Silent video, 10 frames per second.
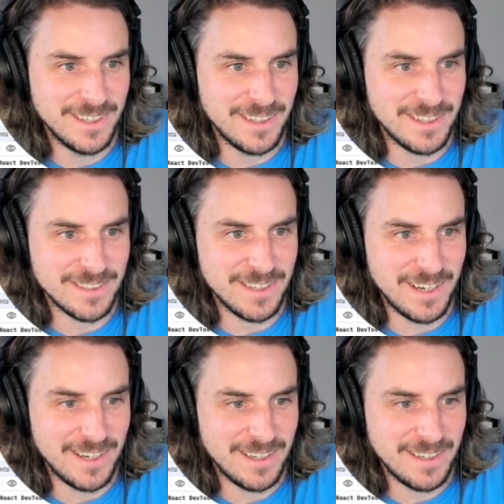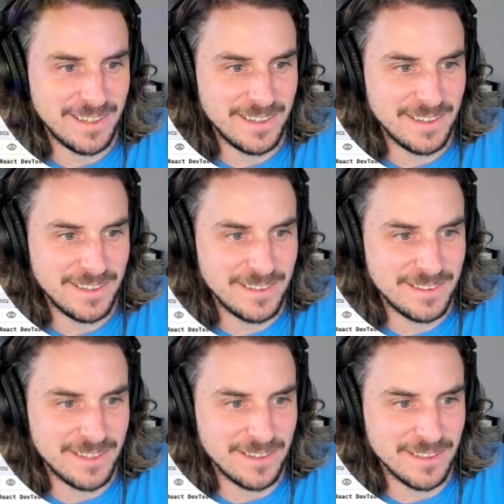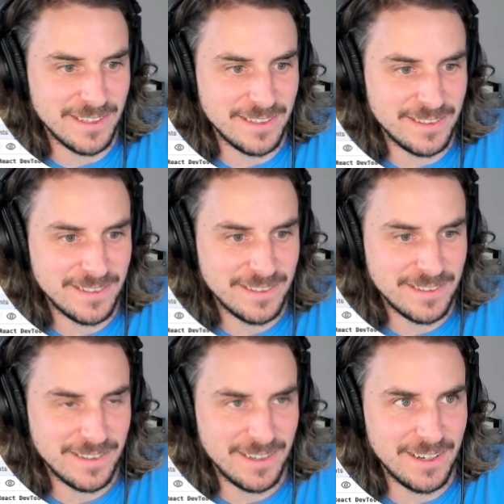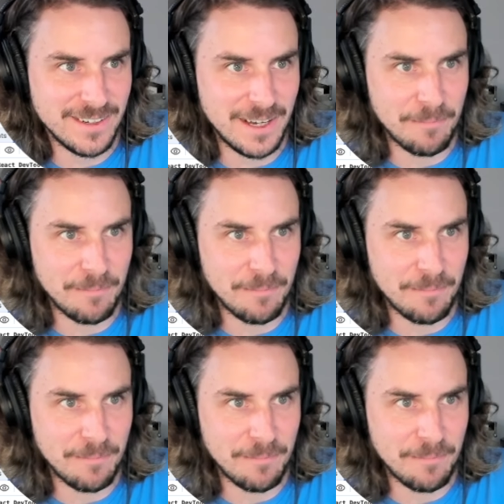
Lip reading: That's great. Download. Okay.